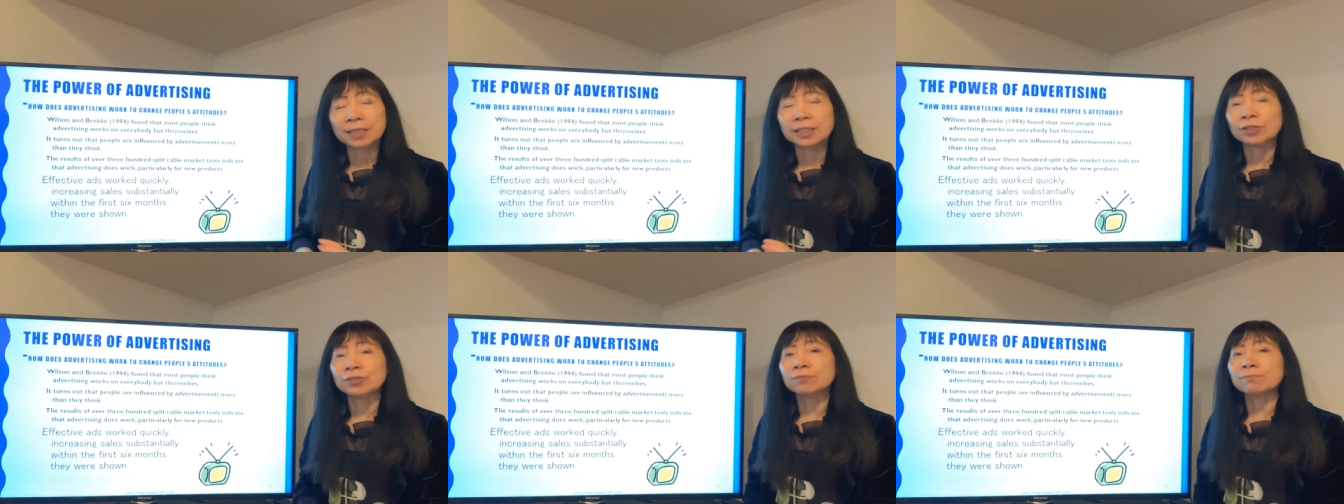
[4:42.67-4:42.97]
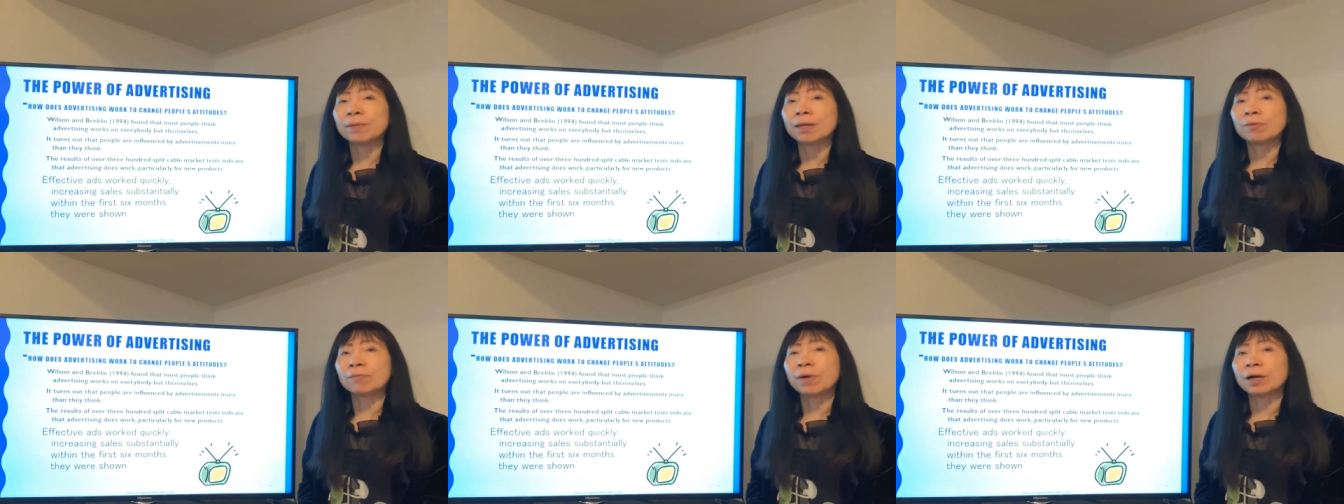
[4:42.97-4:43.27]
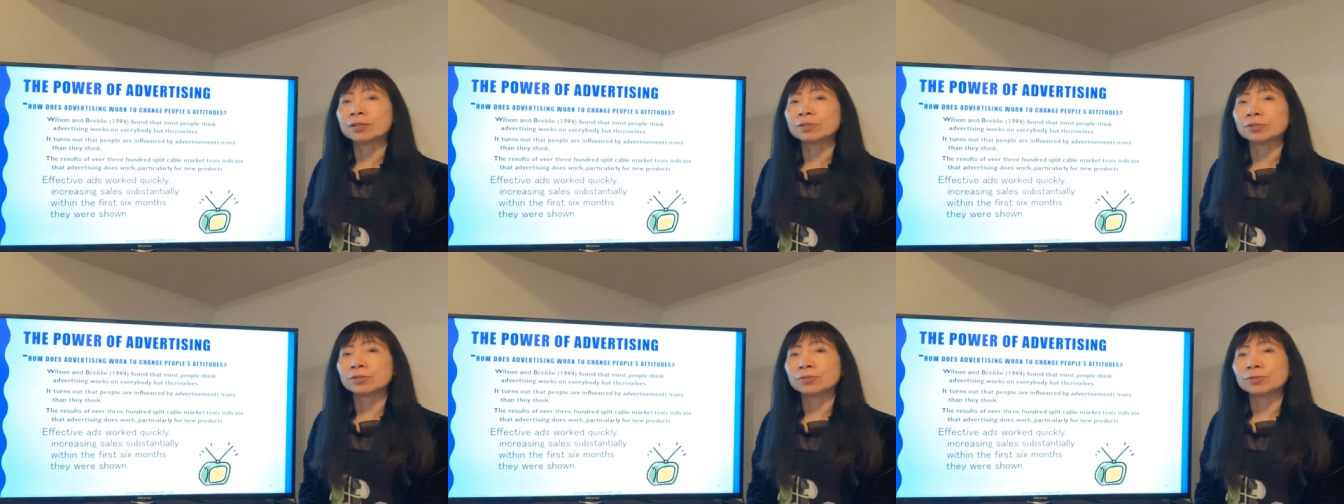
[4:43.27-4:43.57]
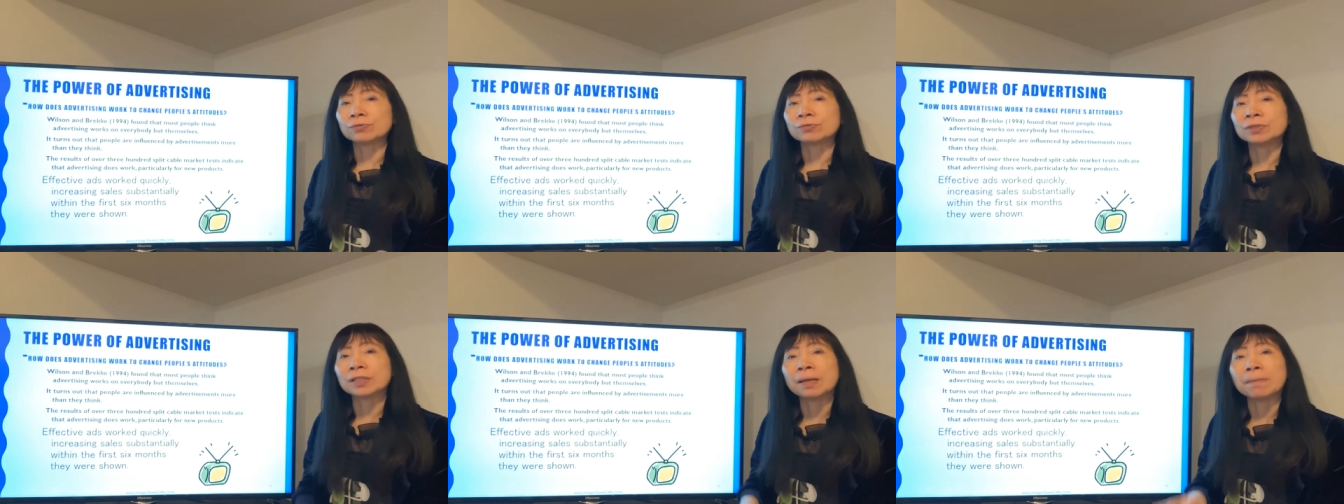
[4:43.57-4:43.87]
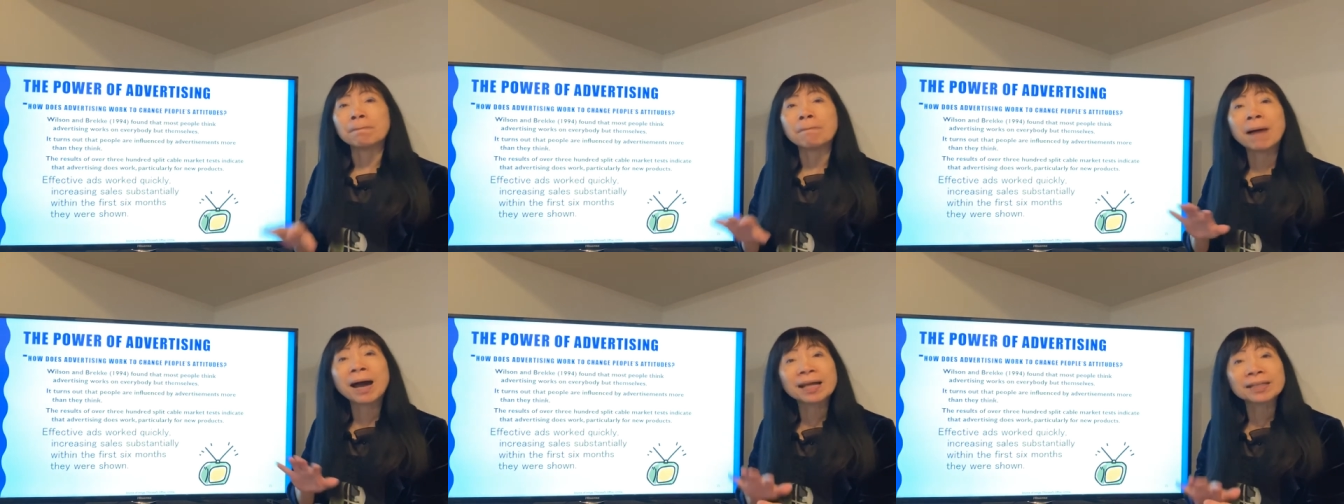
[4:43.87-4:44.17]
You may want to do the
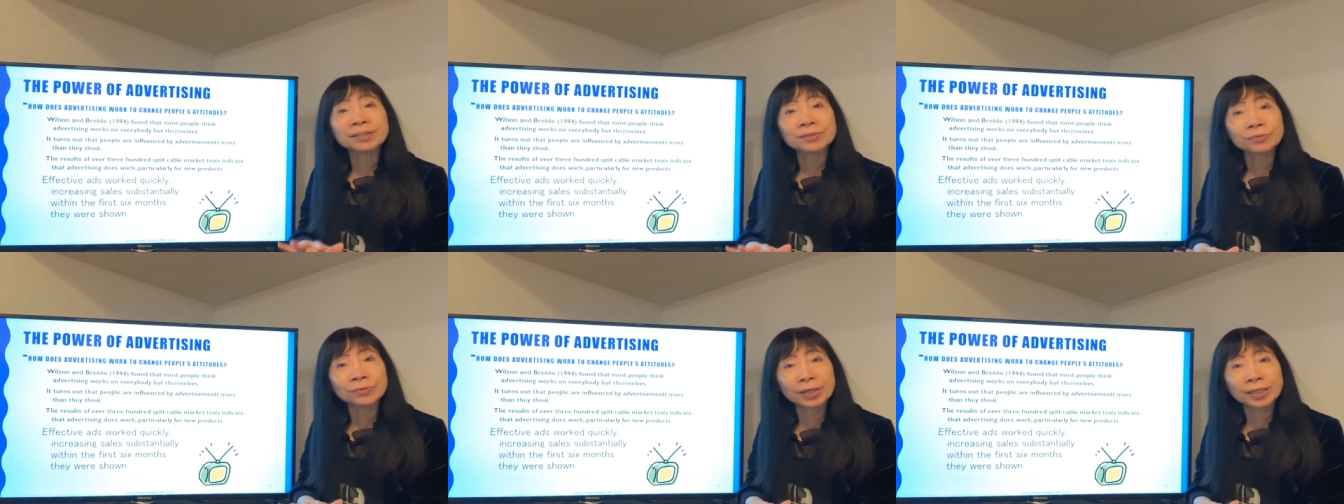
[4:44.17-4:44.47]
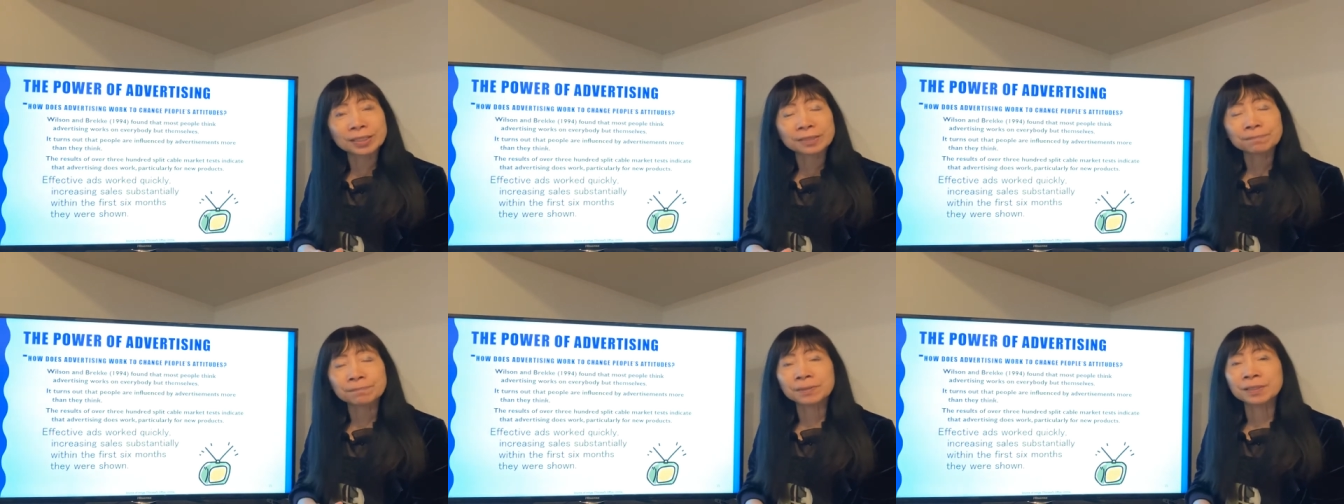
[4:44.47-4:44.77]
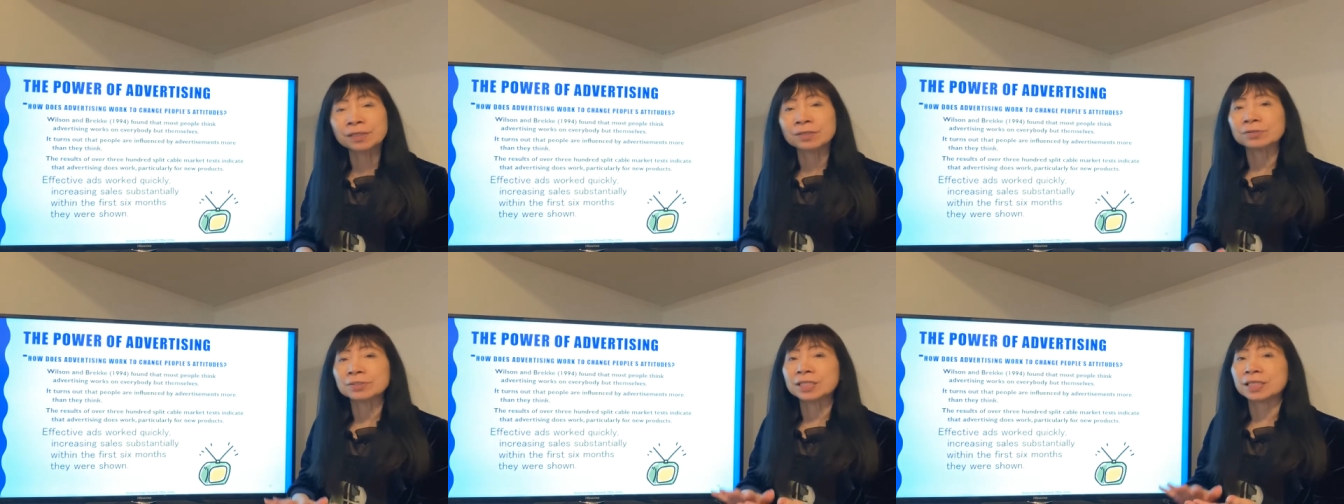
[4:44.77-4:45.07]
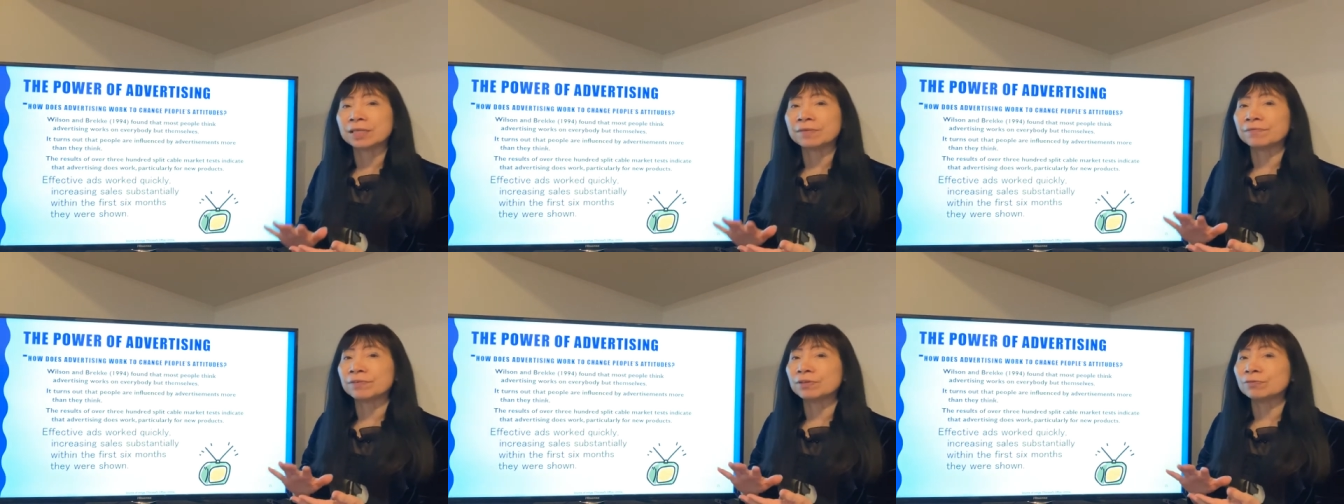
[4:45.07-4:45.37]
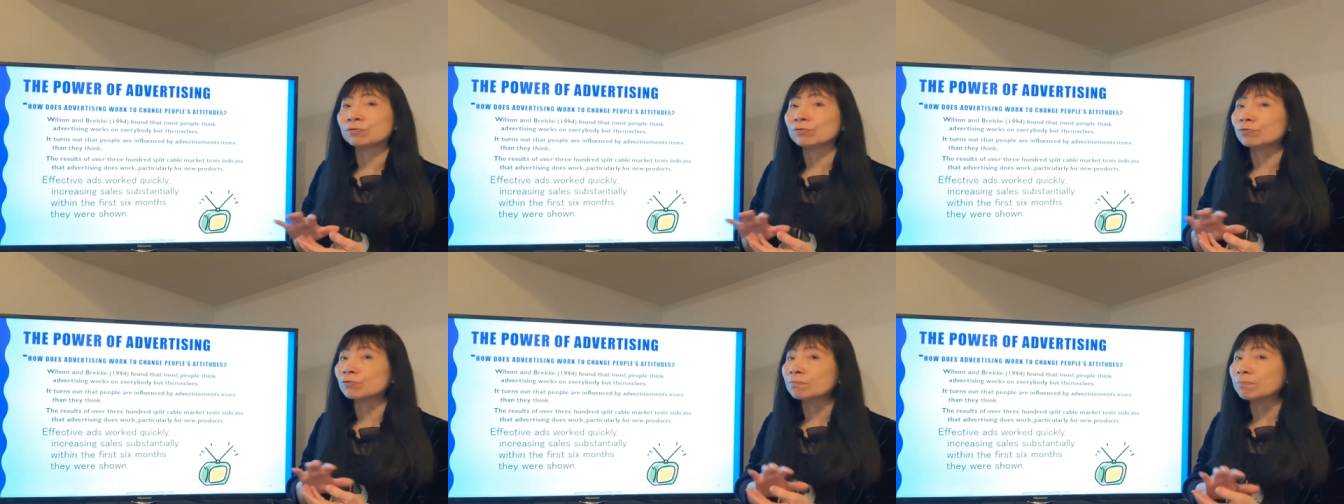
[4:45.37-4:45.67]
moderate because if you
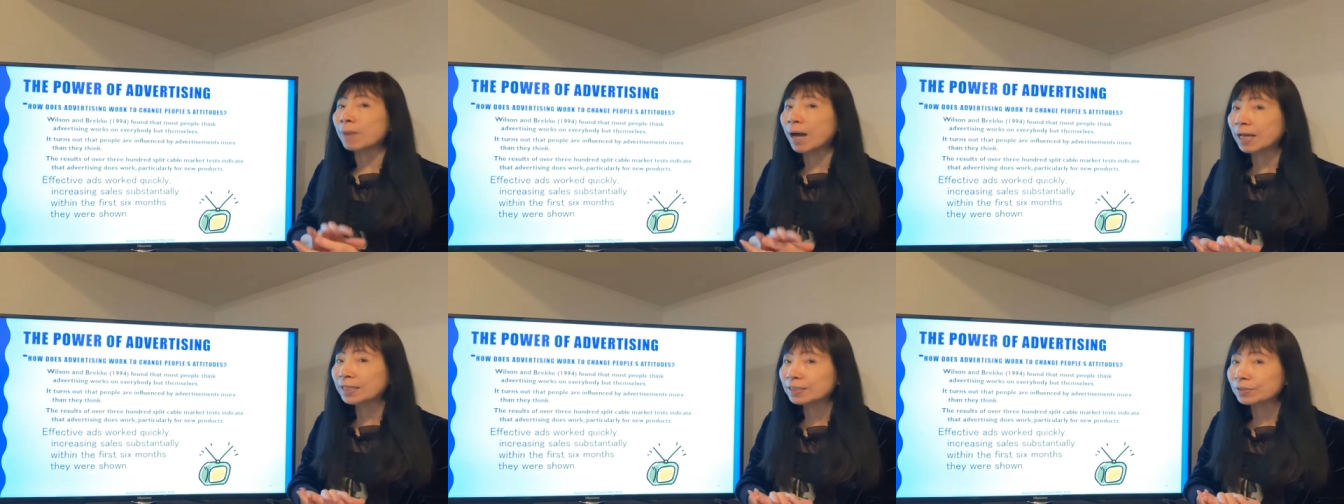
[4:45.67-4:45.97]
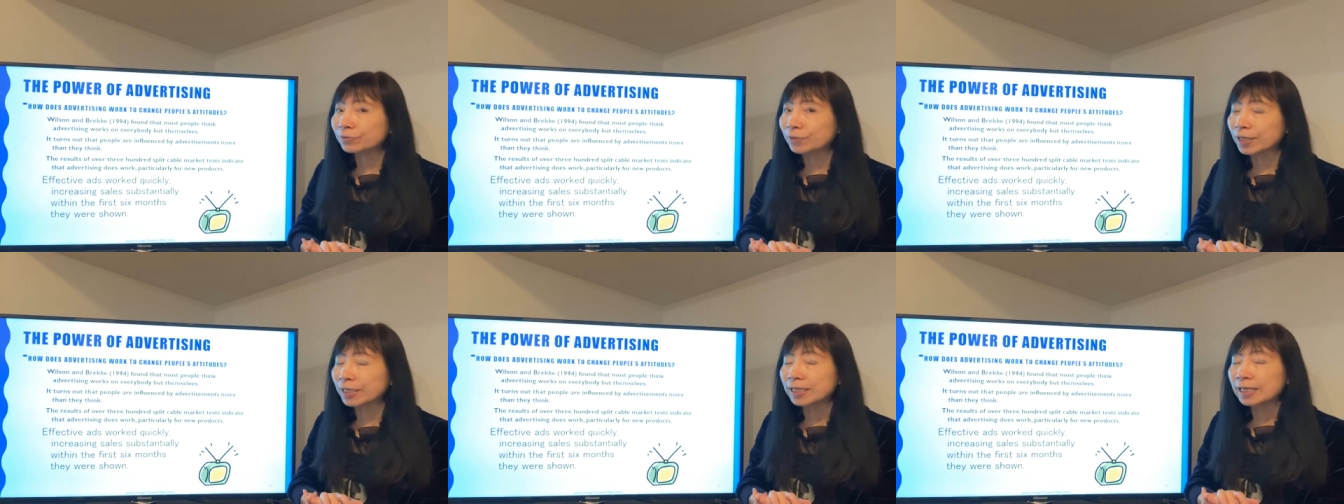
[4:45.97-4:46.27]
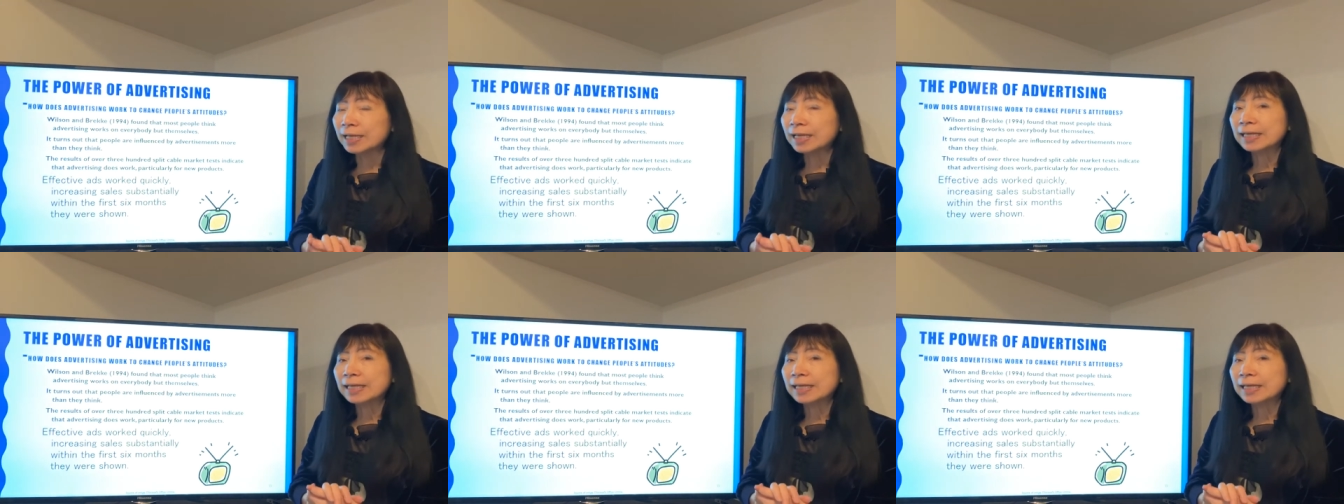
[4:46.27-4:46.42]
do moderate,